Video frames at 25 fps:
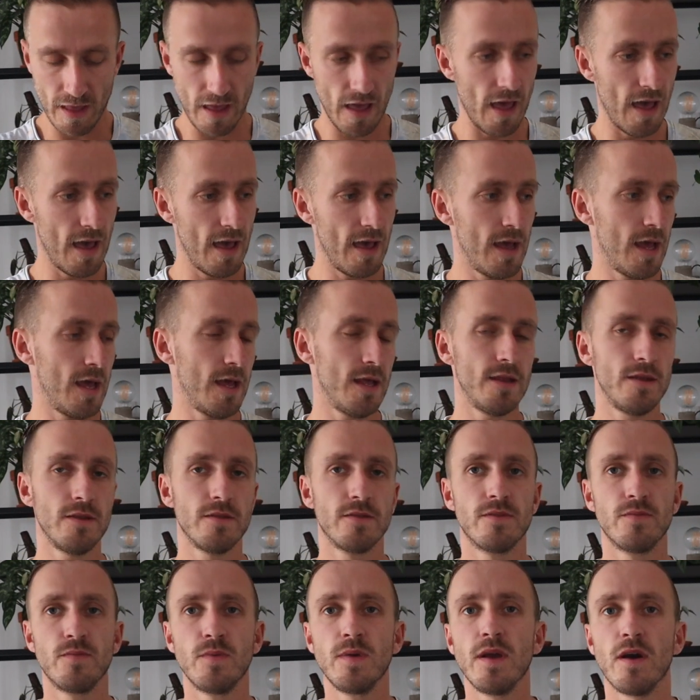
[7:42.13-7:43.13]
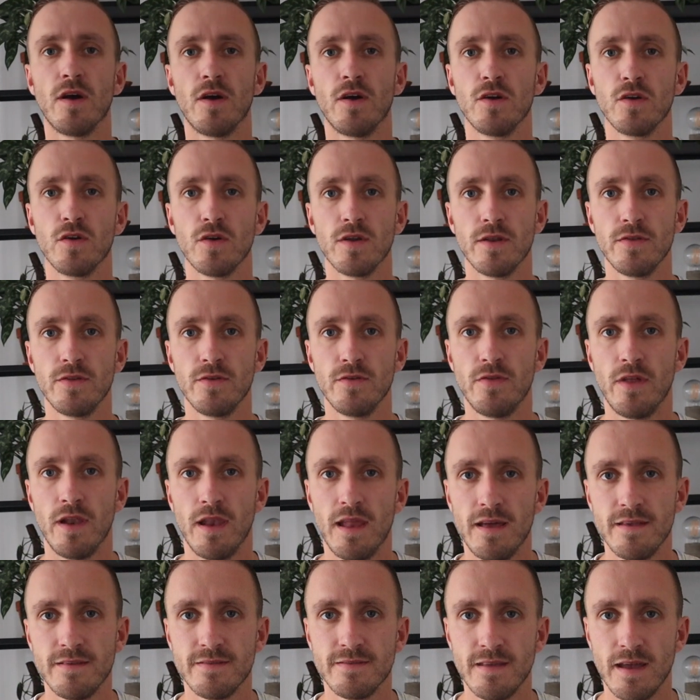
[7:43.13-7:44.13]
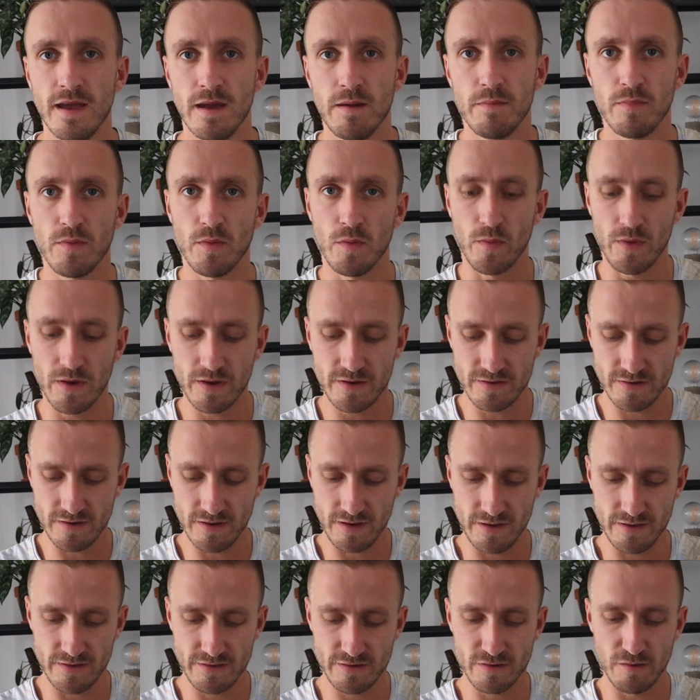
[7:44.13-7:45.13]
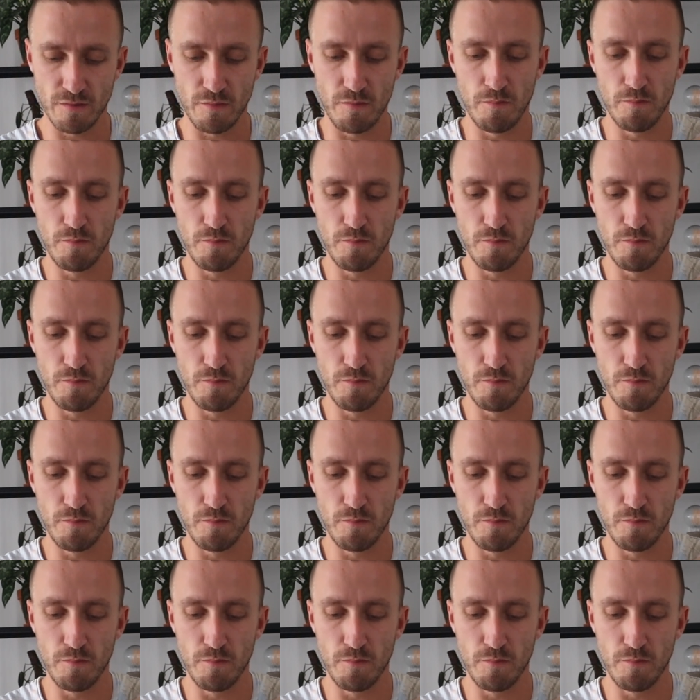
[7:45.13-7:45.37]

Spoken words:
and we are gonna do the last step, which is